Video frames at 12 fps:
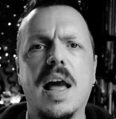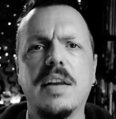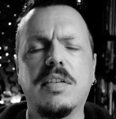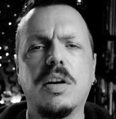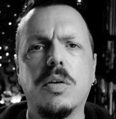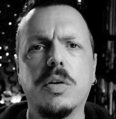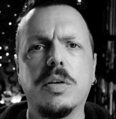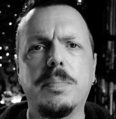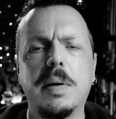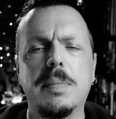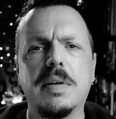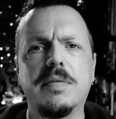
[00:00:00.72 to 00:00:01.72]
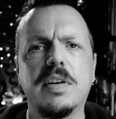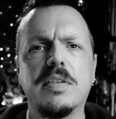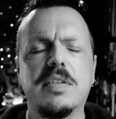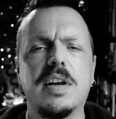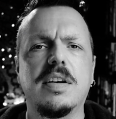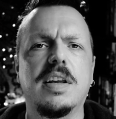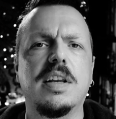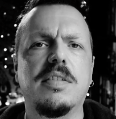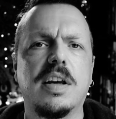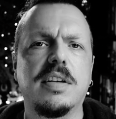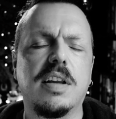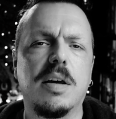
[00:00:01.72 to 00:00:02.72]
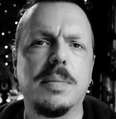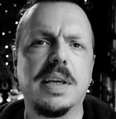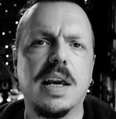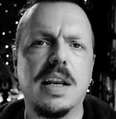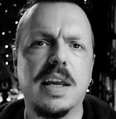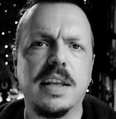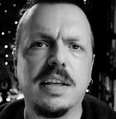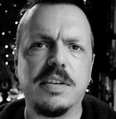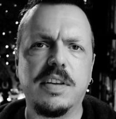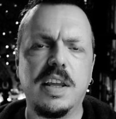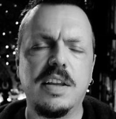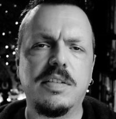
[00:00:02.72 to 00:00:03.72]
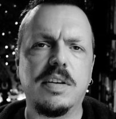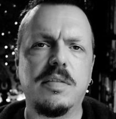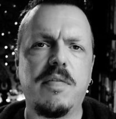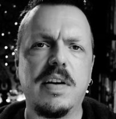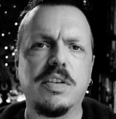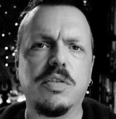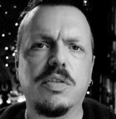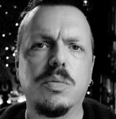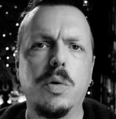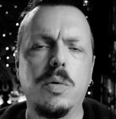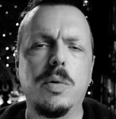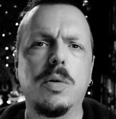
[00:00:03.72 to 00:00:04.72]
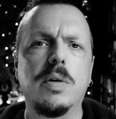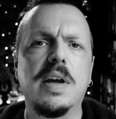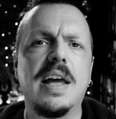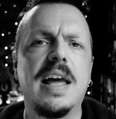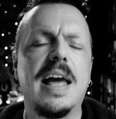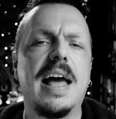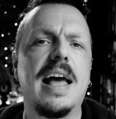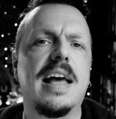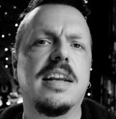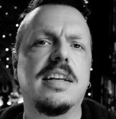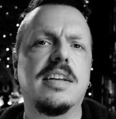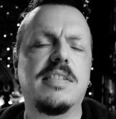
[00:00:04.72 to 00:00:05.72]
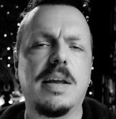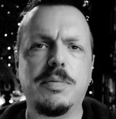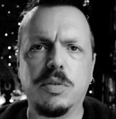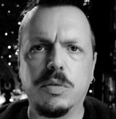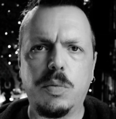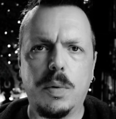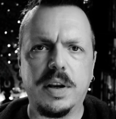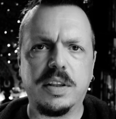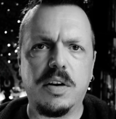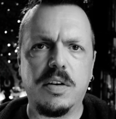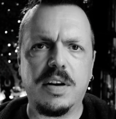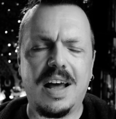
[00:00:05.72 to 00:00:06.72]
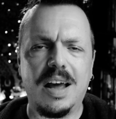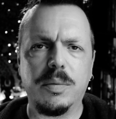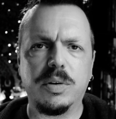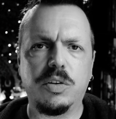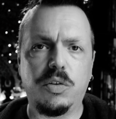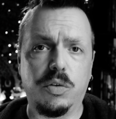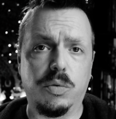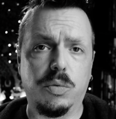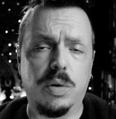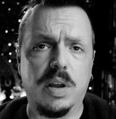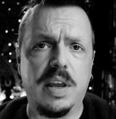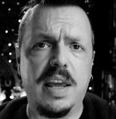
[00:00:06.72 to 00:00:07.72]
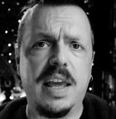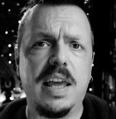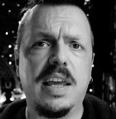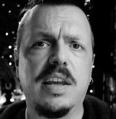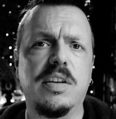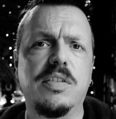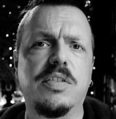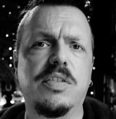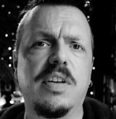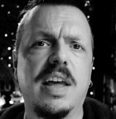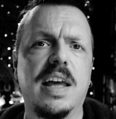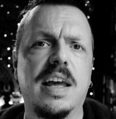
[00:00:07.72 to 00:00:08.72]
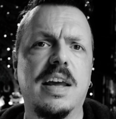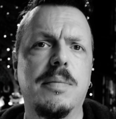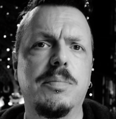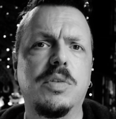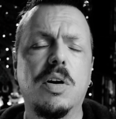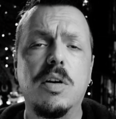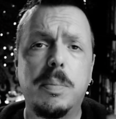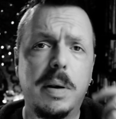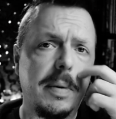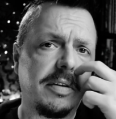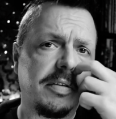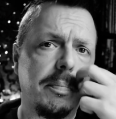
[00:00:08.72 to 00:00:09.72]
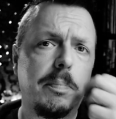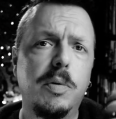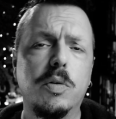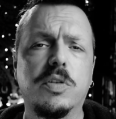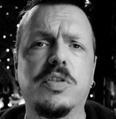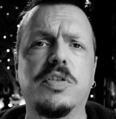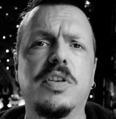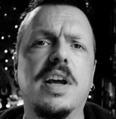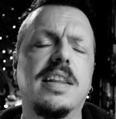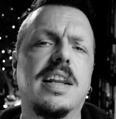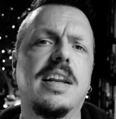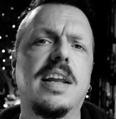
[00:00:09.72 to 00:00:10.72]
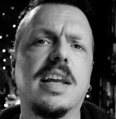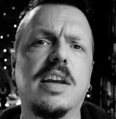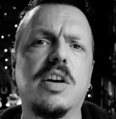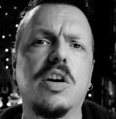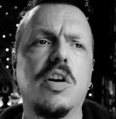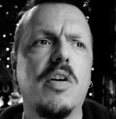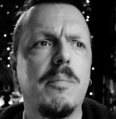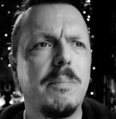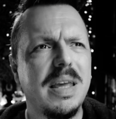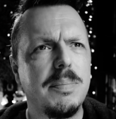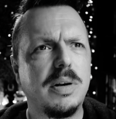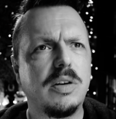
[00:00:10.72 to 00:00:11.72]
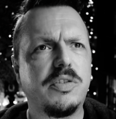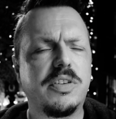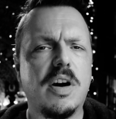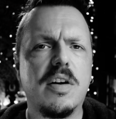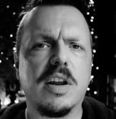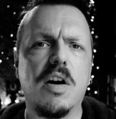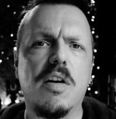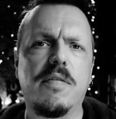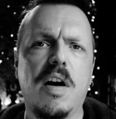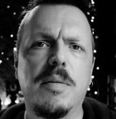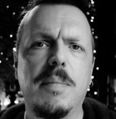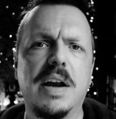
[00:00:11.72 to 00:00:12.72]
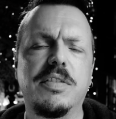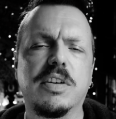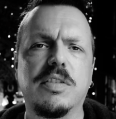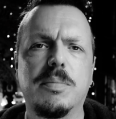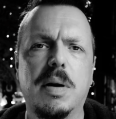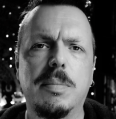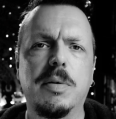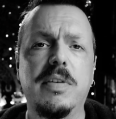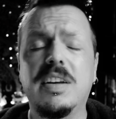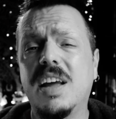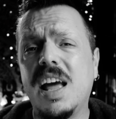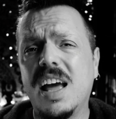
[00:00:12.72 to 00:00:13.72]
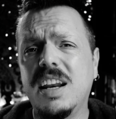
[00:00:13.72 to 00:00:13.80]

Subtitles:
And hello, good people of the internet. It is I, Tommie Kelly, and this is Adventures in Woo Woo. And in this episode, what I thought I would do is talk a bit about some books that I think people starting off on Magic should probably read.